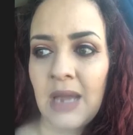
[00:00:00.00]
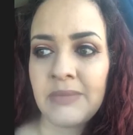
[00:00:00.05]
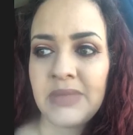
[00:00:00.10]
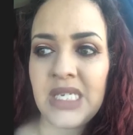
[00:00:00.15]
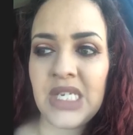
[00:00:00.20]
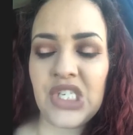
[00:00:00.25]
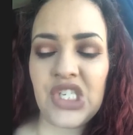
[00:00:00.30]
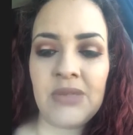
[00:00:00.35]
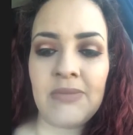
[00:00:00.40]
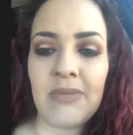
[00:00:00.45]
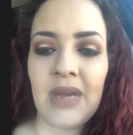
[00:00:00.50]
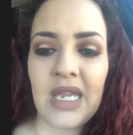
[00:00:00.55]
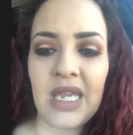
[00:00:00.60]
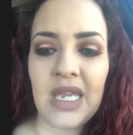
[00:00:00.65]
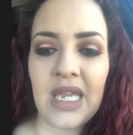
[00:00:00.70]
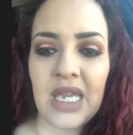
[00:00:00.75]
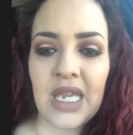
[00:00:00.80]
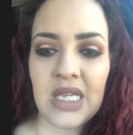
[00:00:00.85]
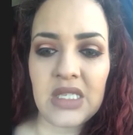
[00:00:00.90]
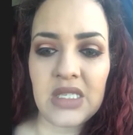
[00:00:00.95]
I'm teaching my
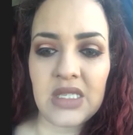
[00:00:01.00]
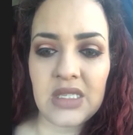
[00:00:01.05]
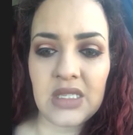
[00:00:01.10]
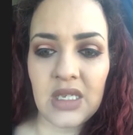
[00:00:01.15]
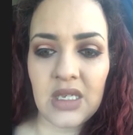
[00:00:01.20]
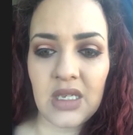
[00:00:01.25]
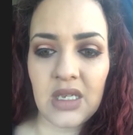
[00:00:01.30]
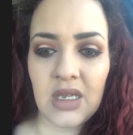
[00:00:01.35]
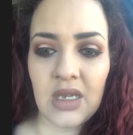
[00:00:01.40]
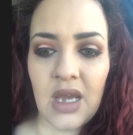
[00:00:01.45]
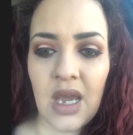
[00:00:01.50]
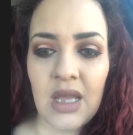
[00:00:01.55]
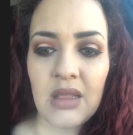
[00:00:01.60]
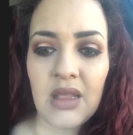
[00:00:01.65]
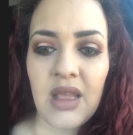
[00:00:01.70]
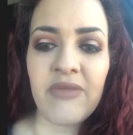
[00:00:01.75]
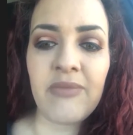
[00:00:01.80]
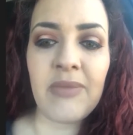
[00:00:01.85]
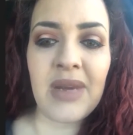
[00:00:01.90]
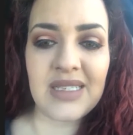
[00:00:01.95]
kids I
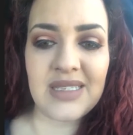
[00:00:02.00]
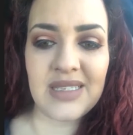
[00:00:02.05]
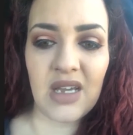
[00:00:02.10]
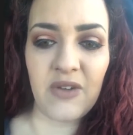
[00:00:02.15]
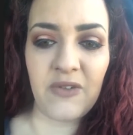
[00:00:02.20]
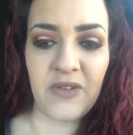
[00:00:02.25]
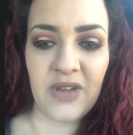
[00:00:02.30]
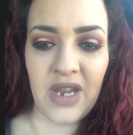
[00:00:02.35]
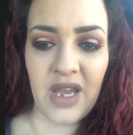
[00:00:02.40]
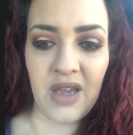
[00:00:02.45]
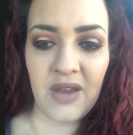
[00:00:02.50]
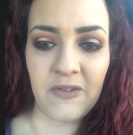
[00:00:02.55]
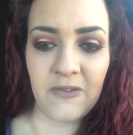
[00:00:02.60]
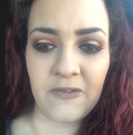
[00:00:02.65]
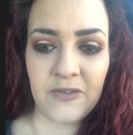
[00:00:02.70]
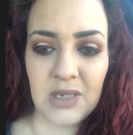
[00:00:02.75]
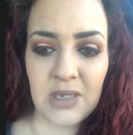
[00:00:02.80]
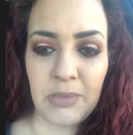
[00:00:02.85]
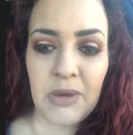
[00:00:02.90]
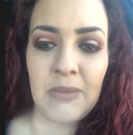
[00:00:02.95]
love myself enough
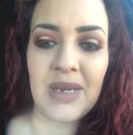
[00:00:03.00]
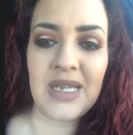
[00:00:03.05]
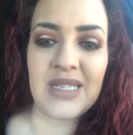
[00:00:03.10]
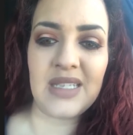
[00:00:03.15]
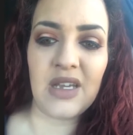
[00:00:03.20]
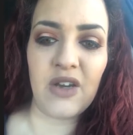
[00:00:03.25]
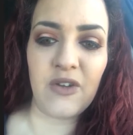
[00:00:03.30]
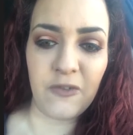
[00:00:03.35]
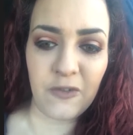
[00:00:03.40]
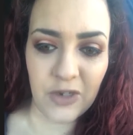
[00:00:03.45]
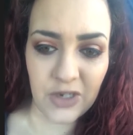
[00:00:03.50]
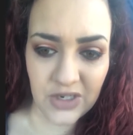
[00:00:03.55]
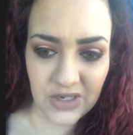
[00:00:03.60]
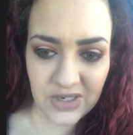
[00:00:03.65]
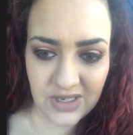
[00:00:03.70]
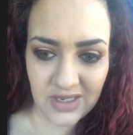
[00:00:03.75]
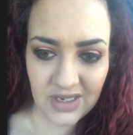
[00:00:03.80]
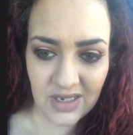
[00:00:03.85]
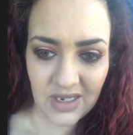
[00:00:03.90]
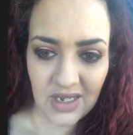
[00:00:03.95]
to put myself
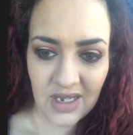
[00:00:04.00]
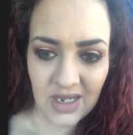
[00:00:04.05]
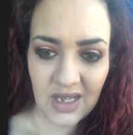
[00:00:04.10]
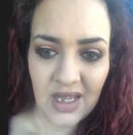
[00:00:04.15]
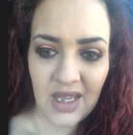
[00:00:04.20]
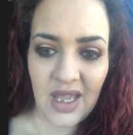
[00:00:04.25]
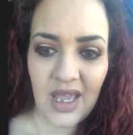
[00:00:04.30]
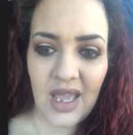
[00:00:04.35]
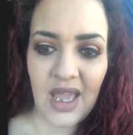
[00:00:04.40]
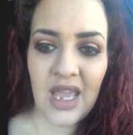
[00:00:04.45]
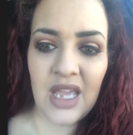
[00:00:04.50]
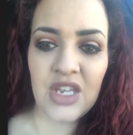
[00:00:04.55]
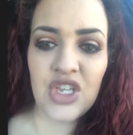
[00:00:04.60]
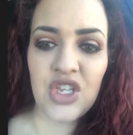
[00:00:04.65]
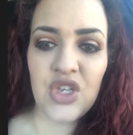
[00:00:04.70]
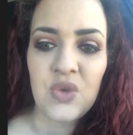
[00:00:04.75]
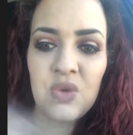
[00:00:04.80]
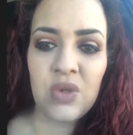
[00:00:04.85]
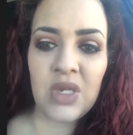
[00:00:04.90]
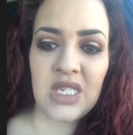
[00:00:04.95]
first,
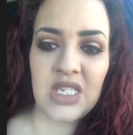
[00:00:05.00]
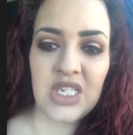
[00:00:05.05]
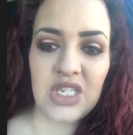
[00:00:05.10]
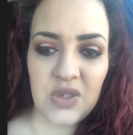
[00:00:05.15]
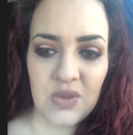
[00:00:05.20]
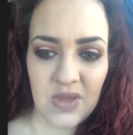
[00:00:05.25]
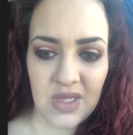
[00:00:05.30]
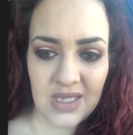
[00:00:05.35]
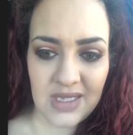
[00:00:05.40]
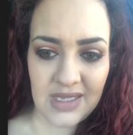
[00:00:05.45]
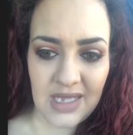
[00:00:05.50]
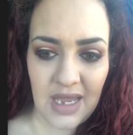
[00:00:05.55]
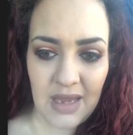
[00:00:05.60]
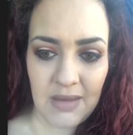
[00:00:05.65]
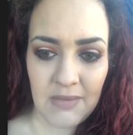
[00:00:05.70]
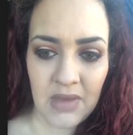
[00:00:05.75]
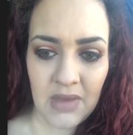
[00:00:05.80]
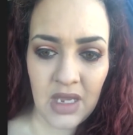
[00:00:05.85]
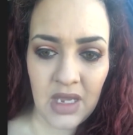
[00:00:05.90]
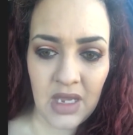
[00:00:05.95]
and you need to do the
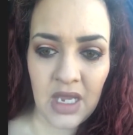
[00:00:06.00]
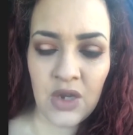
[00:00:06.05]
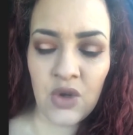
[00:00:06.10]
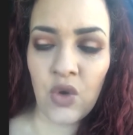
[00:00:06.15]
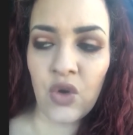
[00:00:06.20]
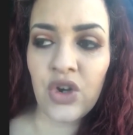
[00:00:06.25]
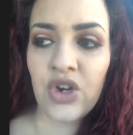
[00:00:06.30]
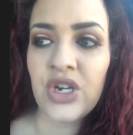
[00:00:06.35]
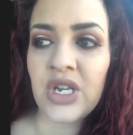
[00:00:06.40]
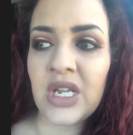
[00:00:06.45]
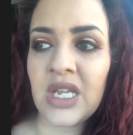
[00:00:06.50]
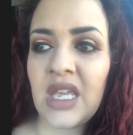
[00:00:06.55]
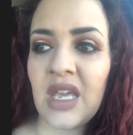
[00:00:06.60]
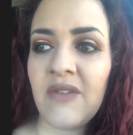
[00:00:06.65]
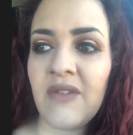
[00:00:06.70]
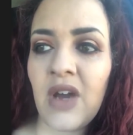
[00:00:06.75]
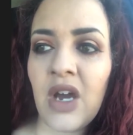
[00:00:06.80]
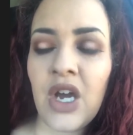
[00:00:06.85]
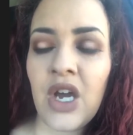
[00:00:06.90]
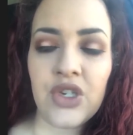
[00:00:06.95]
same. In order to
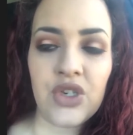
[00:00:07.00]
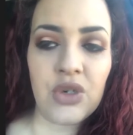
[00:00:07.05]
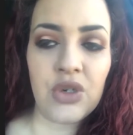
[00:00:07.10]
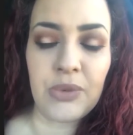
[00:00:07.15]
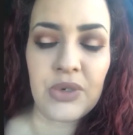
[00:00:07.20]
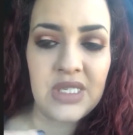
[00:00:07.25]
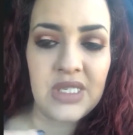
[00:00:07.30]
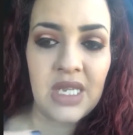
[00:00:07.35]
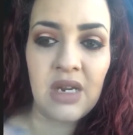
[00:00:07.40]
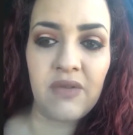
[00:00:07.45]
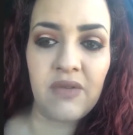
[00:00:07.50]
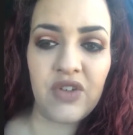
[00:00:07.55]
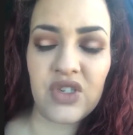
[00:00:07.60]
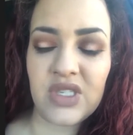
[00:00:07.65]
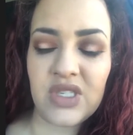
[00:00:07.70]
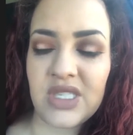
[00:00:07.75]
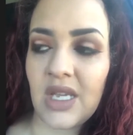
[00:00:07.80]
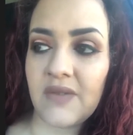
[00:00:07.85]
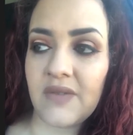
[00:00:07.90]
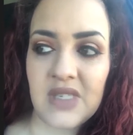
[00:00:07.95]
give 100% of
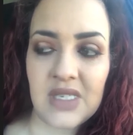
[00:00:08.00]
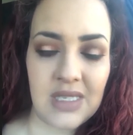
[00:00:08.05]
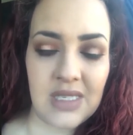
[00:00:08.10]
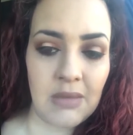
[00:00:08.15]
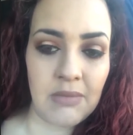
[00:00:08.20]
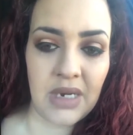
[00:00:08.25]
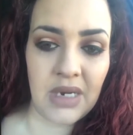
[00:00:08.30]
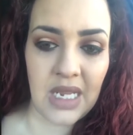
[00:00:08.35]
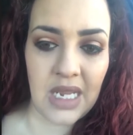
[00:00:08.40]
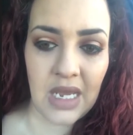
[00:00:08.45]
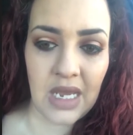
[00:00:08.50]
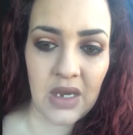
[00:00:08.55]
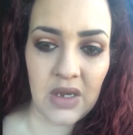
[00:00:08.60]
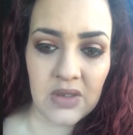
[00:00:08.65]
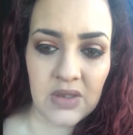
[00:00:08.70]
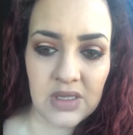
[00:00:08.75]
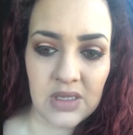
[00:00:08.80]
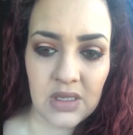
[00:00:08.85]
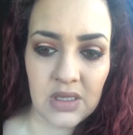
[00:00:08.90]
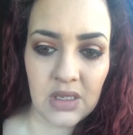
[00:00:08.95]
yourself to somebody
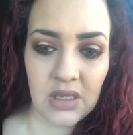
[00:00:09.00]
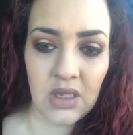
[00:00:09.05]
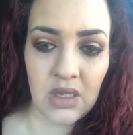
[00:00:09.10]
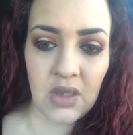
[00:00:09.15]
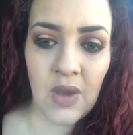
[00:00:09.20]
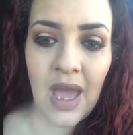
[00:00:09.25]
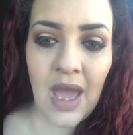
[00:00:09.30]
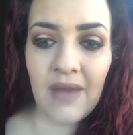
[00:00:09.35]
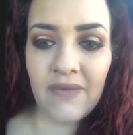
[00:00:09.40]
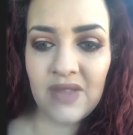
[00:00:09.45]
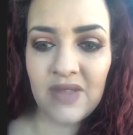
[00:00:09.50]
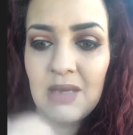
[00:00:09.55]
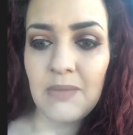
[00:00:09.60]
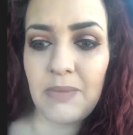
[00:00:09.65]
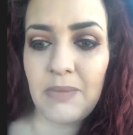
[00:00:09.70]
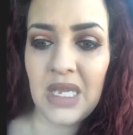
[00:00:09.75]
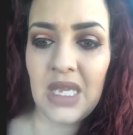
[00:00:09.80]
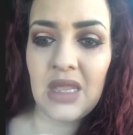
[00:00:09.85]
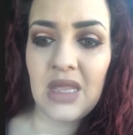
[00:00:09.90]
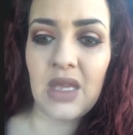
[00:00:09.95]
else, you have to
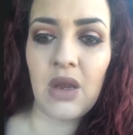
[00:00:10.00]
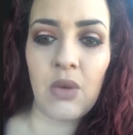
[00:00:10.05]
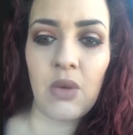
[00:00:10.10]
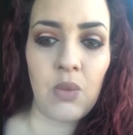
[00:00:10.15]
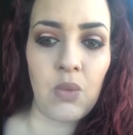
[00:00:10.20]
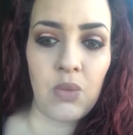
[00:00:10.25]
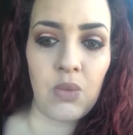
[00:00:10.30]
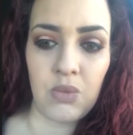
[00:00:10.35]
be there